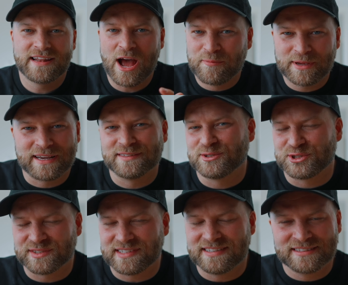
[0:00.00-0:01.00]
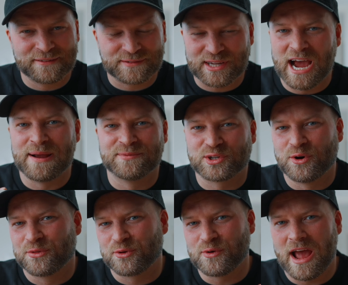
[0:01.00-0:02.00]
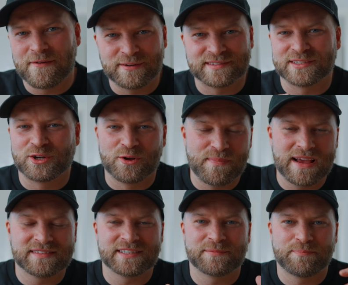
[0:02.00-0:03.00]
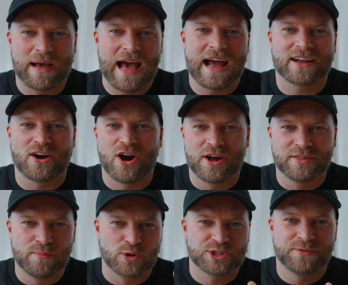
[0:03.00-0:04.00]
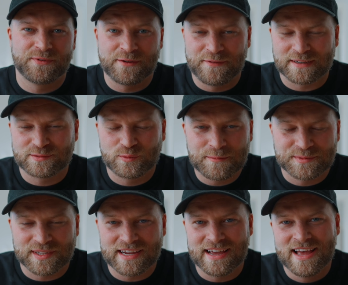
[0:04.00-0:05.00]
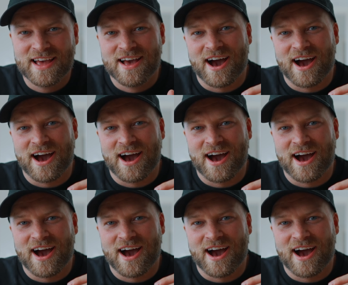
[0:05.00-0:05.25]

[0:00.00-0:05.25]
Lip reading: Now, because there just isn't enough time to go through every single amazing pack on motionVFX website,